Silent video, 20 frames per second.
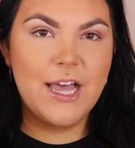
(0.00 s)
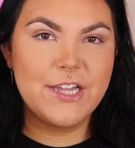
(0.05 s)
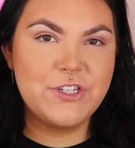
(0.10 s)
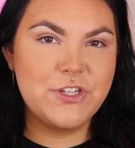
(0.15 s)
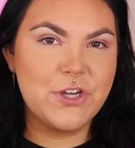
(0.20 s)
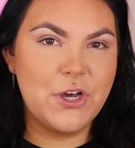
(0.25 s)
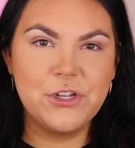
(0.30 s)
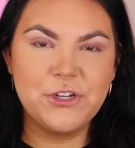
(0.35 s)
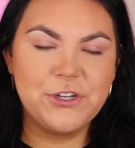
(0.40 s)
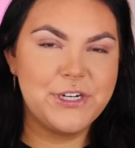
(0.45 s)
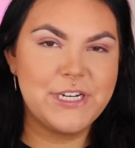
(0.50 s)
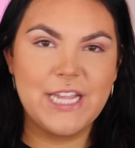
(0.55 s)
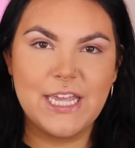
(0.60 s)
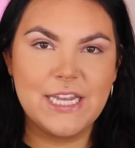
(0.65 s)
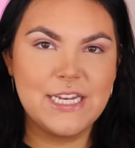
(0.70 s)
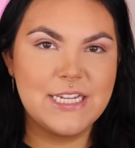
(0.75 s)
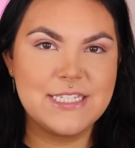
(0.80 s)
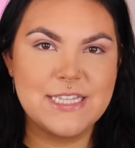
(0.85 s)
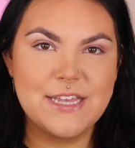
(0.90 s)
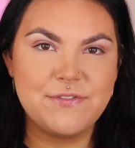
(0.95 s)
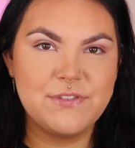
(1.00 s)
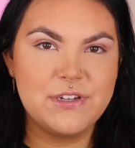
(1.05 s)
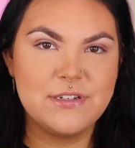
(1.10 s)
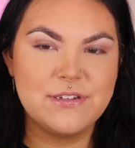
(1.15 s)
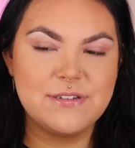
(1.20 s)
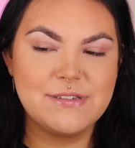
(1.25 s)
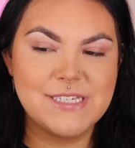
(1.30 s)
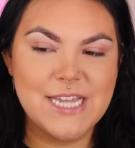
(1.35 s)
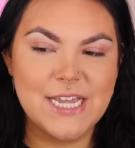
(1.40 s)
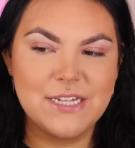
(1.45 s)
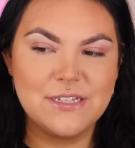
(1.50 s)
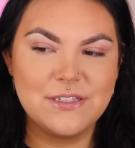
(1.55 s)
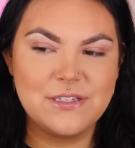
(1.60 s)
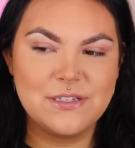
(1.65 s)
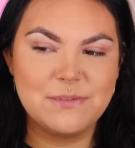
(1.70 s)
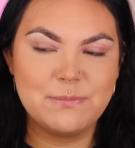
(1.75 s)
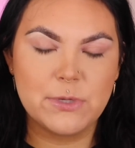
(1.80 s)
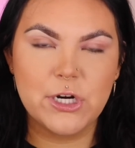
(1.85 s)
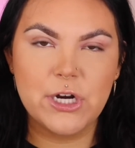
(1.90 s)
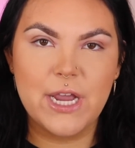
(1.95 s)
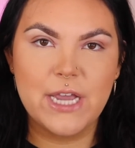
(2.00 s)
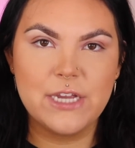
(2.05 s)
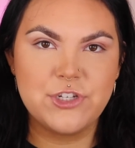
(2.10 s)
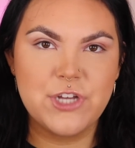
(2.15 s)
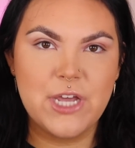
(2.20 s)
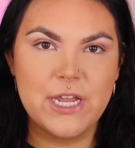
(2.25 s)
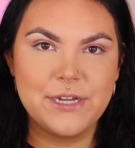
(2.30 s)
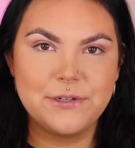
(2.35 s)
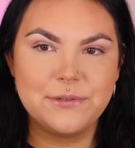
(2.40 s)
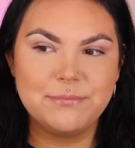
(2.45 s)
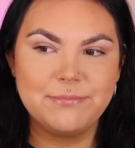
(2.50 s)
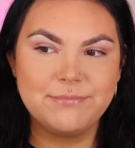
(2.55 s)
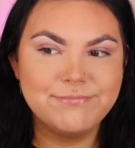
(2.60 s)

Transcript: $1.87 per eyeshadow.